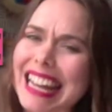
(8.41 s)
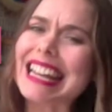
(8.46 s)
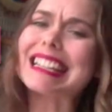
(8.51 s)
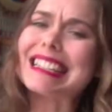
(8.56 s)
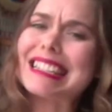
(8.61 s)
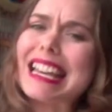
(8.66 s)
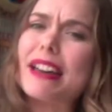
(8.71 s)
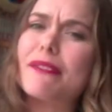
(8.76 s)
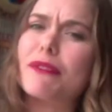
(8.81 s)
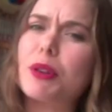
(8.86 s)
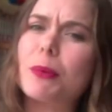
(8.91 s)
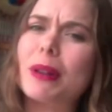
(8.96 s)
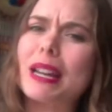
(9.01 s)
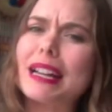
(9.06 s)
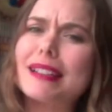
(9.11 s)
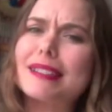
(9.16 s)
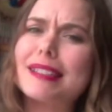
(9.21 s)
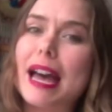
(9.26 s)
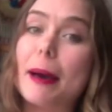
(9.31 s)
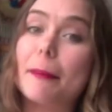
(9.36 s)
Is everyone
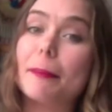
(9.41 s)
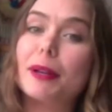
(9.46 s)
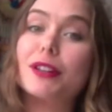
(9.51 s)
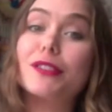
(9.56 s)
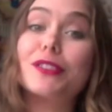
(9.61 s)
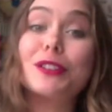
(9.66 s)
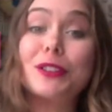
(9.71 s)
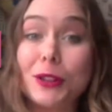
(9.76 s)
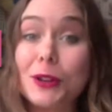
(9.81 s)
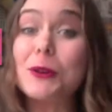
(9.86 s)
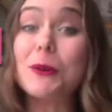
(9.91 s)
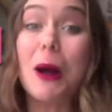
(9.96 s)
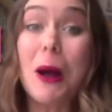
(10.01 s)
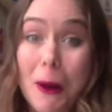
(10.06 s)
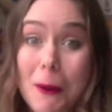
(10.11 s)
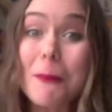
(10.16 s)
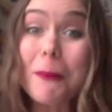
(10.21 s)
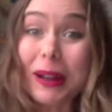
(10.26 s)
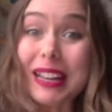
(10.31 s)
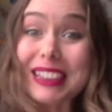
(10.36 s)
else happier than you?
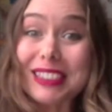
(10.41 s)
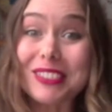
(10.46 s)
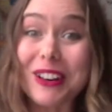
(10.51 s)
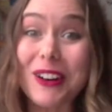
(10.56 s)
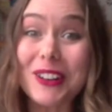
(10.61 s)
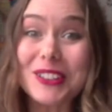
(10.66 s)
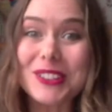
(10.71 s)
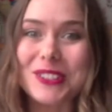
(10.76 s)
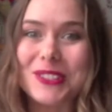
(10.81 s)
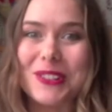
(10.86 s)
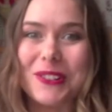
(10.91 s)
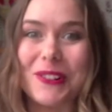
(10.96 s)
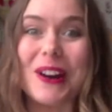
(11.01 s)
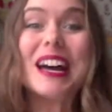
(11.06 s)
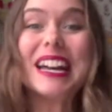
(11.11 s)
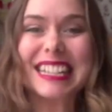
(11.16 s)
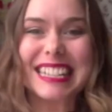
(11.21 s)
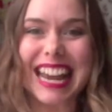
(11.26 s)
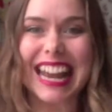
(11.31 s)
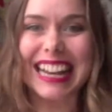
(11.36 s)
We thought so.
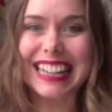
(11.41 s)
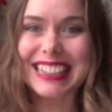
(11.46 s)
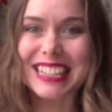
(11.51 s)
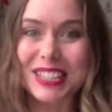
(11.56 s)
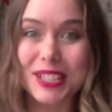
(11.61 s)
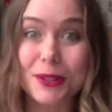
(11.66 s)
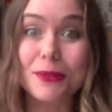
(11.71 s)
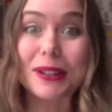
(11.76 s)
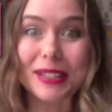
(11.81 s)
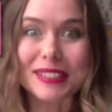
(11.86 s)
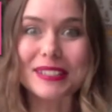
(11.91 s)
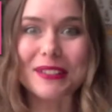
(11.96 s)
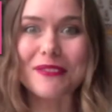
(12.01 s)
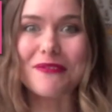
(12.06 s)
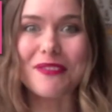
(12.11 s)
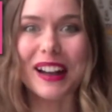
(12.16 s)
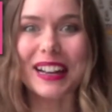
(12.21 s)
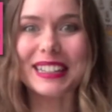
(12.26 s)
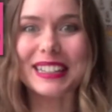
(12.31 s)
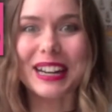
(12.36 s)
Take this quiz to
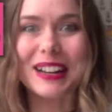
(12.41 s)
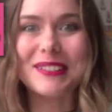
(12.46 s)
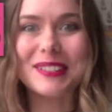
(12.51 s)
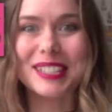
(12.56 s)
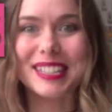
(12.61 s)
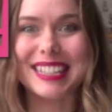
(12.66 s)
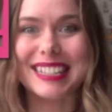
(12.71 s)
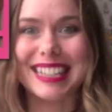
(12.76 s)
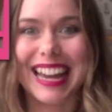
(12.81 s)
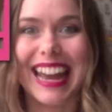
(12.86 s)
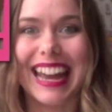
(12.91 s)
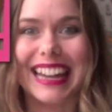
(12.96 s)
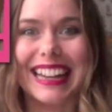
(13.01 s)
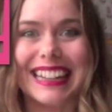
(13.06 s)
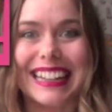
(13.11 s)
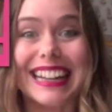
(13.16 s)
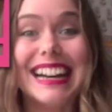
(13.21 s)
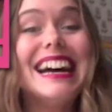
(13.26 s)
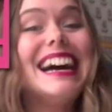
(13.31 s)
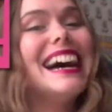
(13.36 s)
find out
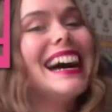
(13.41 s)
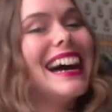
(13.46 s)
today.